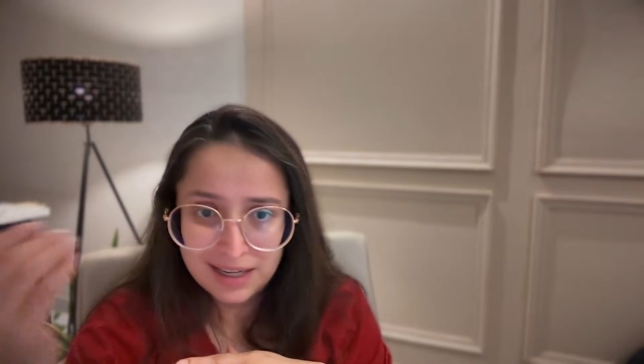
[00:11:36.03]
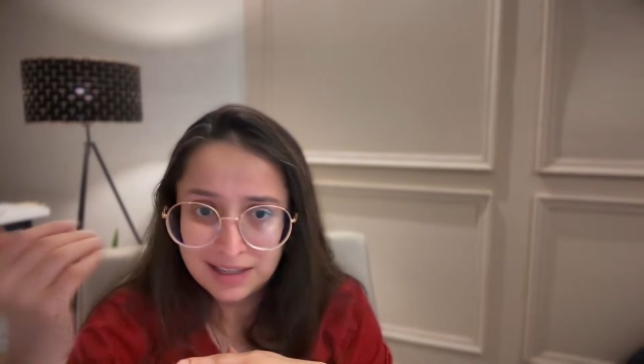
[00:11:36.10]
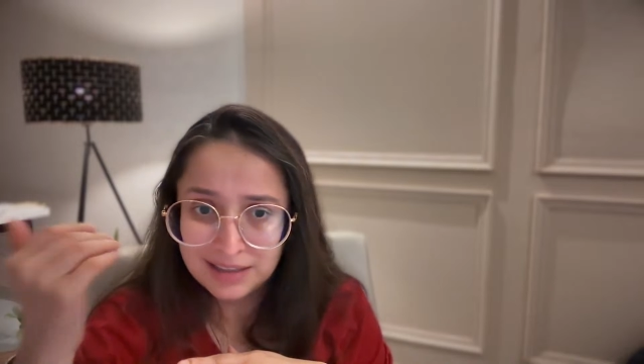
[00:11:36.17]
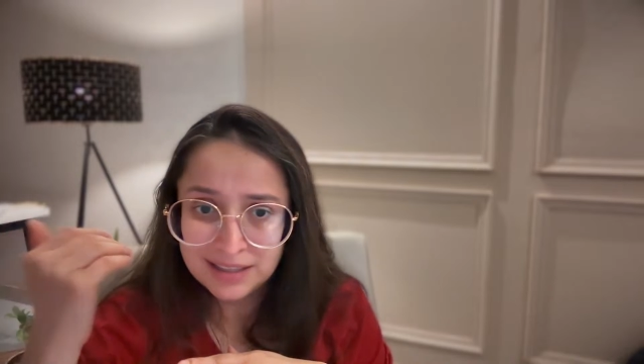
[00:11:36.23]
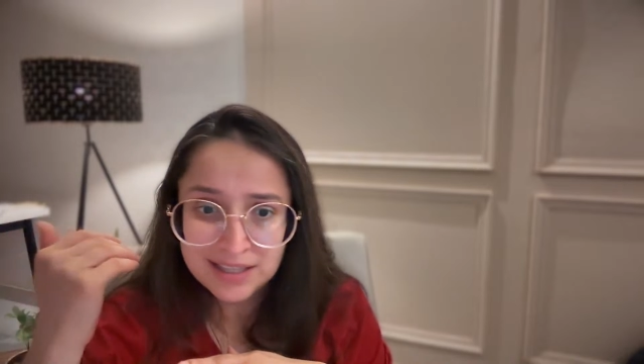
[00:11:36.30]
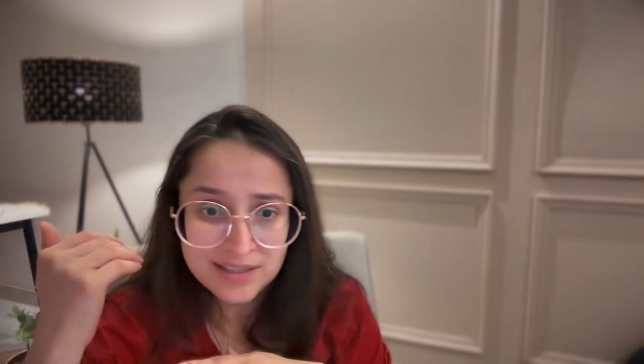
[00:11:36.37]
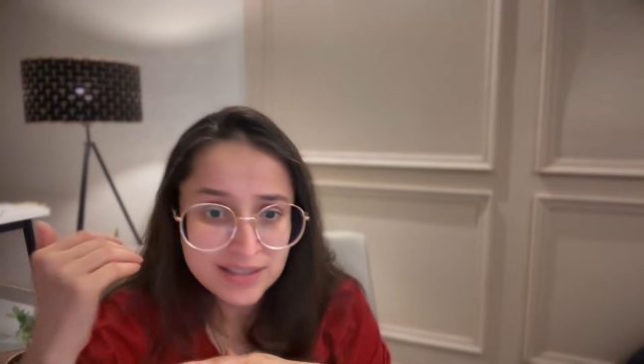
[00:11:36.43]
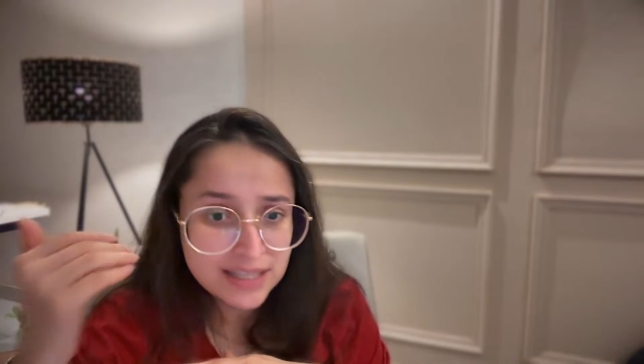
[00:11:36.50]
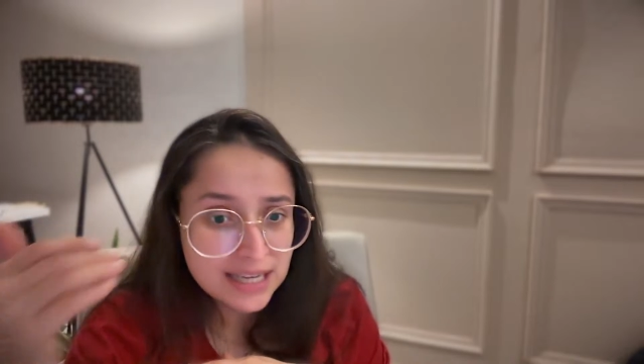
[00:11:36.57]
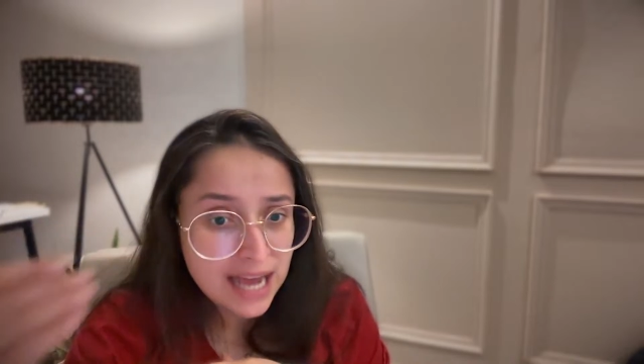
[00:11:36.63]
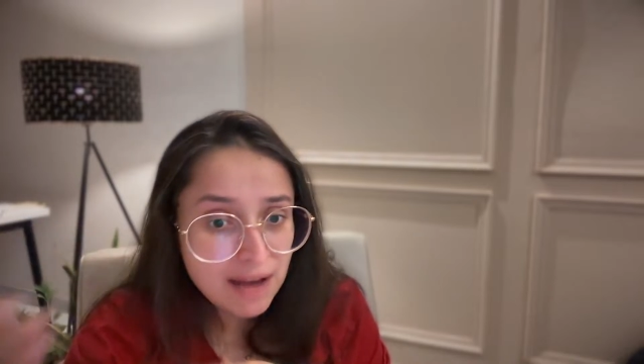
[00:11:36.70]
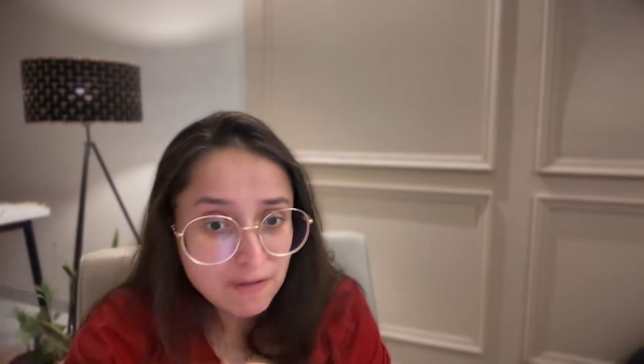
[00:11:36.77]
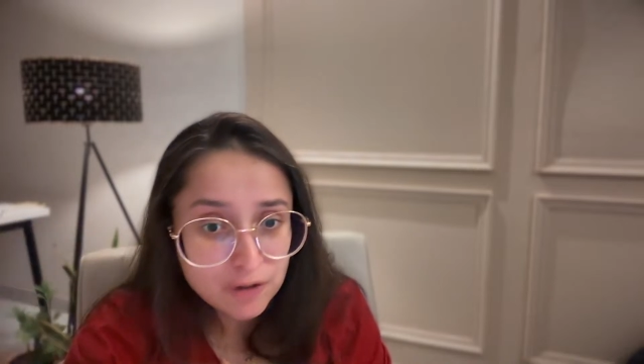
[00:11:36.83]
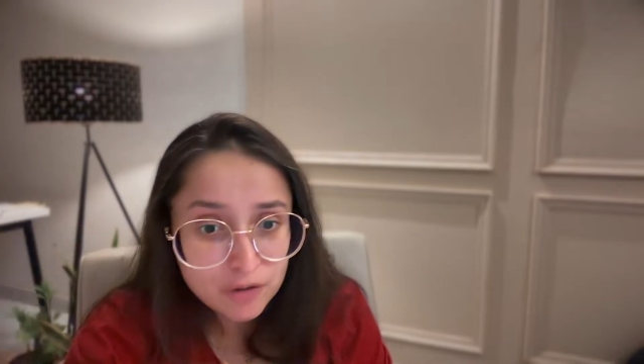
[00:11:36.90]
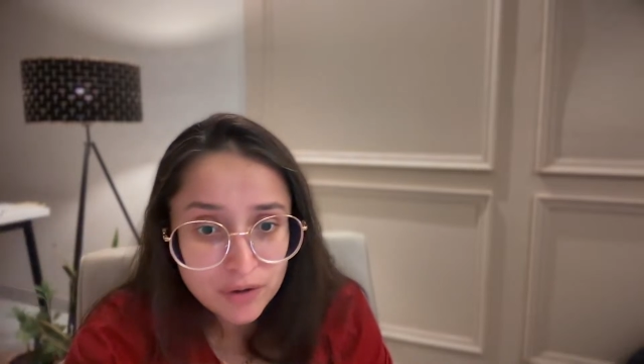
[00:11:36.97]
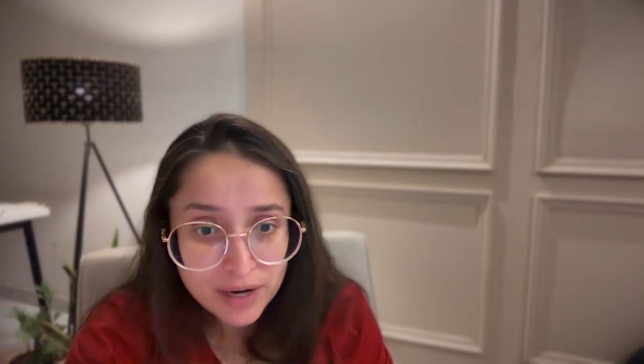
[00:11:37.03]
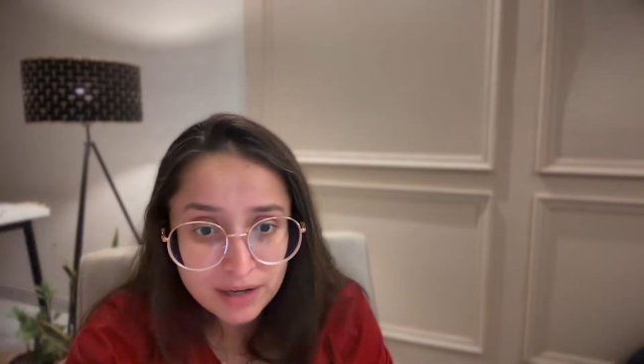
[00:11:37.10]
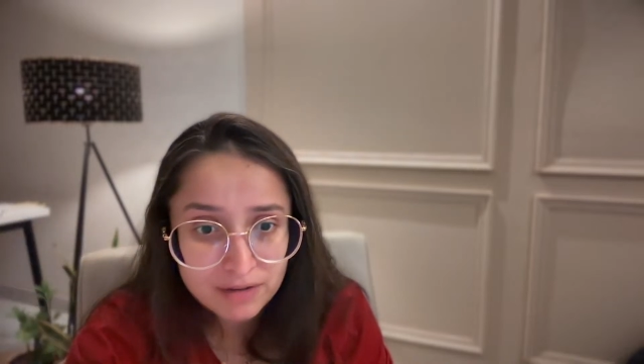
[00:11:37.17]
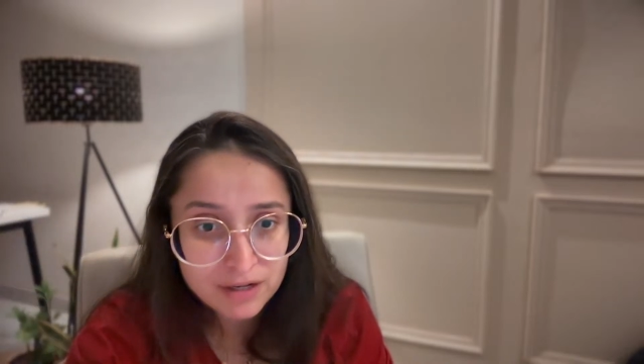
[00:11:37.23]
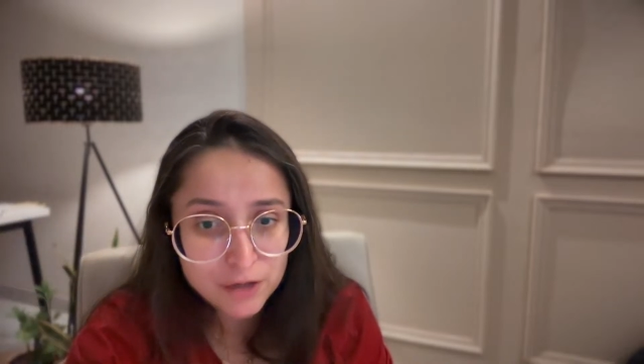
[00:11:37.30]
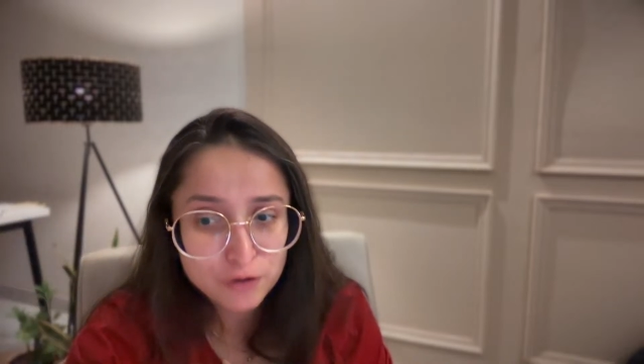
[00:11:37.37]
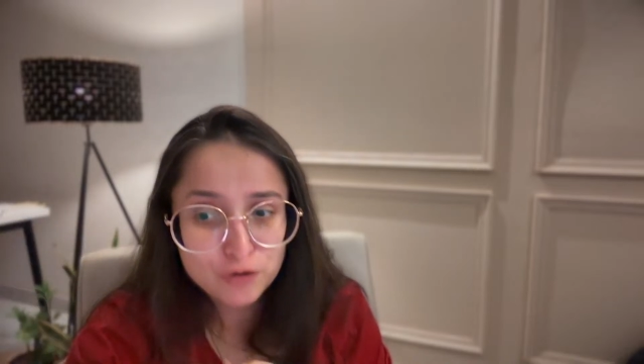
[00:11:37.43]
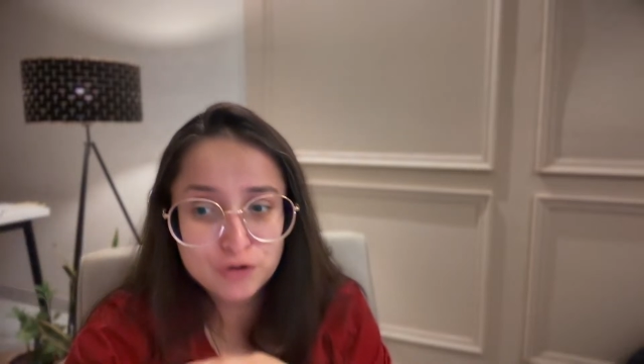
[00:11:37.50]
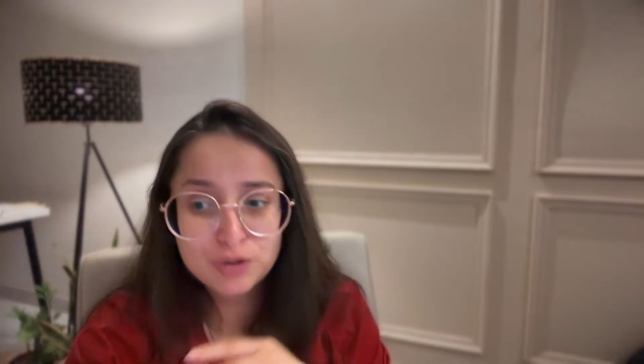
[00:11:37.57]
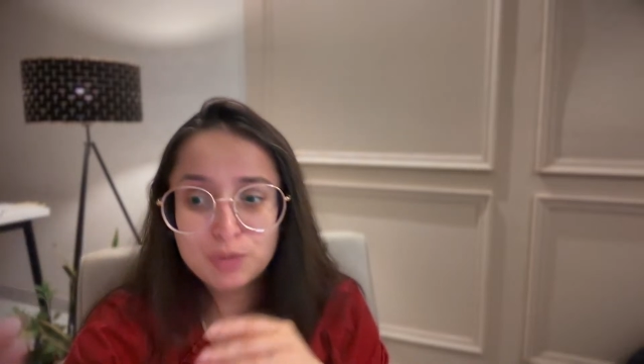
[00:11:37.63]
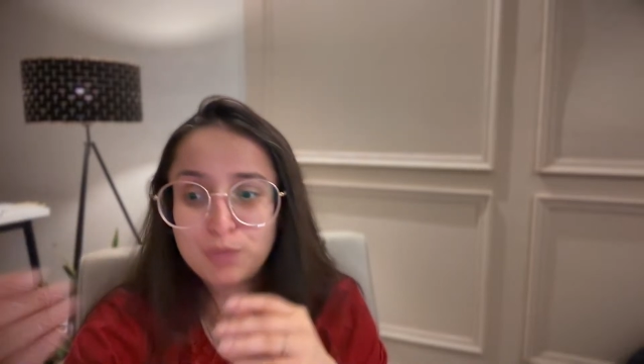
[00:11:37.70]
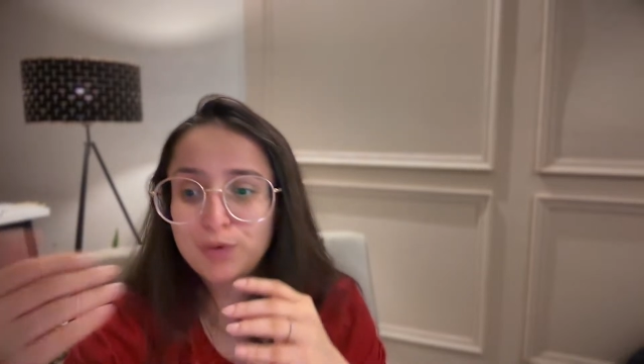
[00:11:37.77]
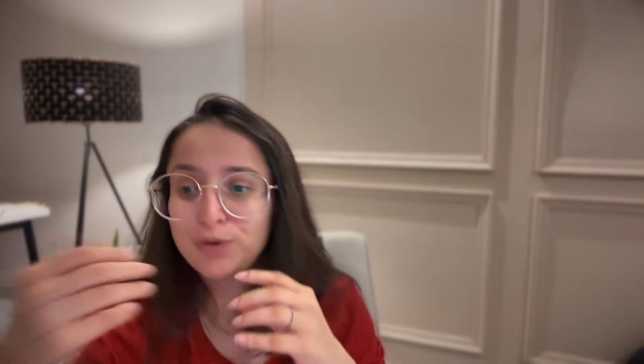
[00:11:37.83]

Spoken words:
They still have a great relationship